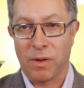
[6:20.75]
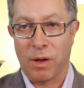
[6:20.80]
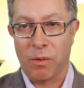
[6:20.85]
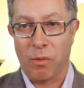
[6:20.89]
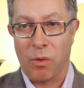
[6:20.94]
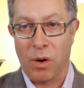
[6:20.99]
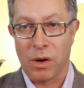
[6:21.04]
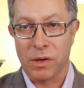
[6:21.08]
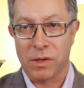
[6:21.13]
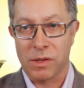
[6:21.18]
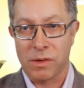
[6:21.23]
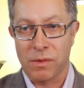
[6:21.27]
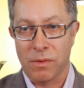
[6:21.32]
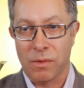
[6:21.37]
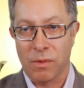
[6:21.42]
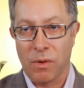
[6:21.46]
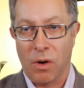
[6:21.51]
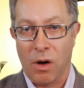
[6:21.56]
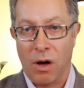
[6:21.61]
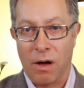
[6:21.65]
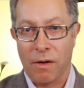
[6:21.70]
I want
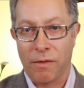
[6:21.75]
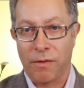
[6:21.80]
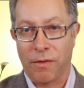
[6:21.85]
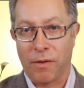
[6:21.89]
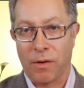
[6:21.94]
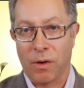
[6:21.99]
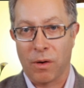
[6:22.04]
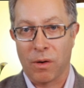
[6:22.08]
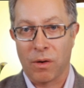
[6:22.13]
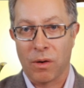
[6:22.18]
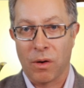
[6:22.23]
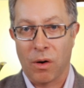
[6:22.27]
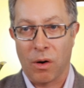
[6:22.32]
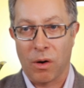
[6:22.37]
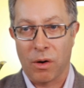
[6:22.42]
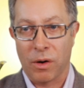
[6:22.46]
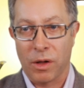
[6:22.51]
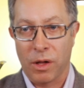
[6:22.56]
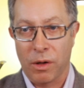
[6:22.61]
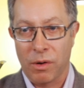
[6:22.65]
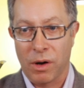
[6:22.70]
to offer
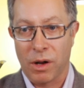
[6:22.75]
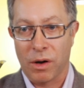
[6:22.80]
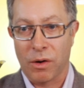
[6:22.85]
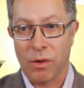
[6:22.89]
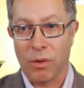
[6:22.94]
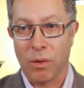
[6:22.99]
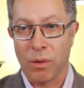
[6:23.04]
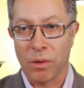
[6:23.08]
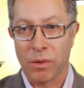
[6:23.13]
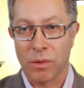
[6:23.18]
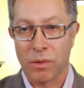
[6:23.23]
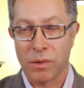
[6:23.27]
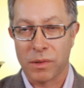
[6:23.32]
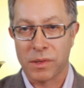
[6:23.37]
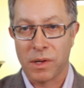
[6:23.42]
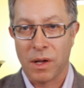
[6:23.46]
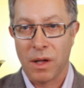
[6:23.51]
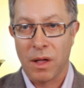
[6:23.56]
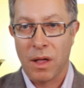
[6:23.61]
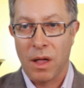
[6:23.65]
our unit holders